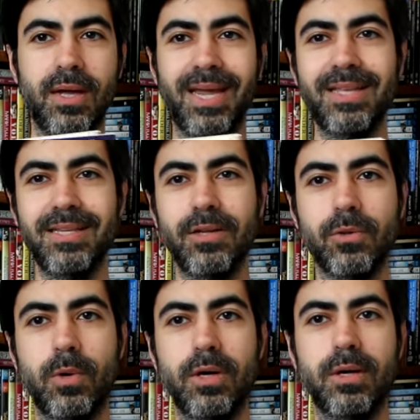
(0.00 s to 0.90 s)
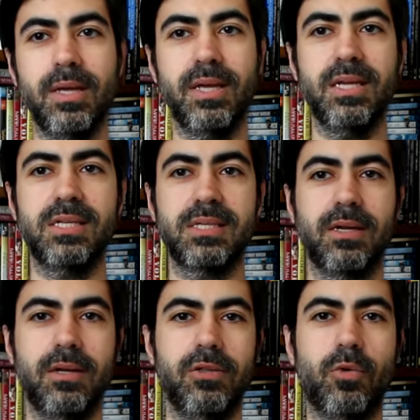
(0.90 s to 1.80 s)
And the other one is
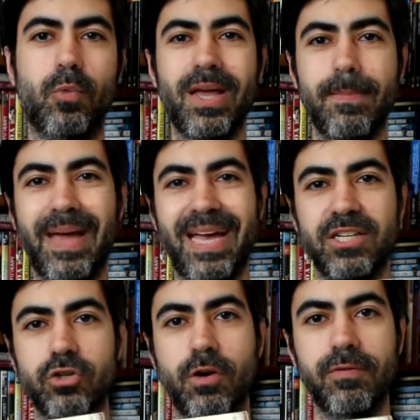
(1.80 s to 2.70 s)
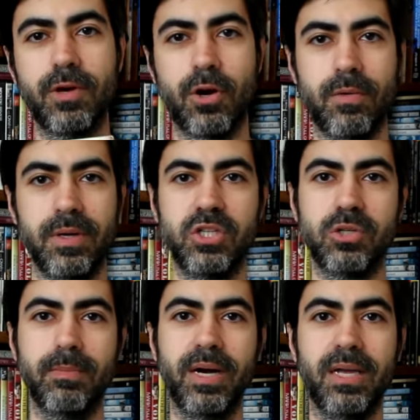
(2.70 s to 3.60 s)
The Red Badge of
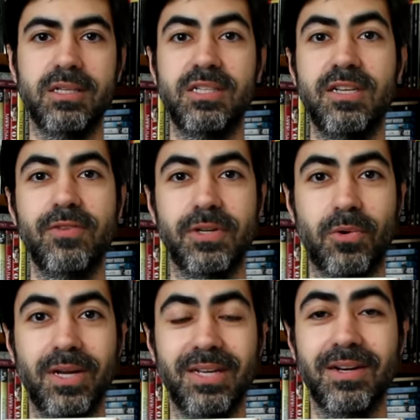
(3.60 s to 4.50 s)
Courage by Stephen Crane,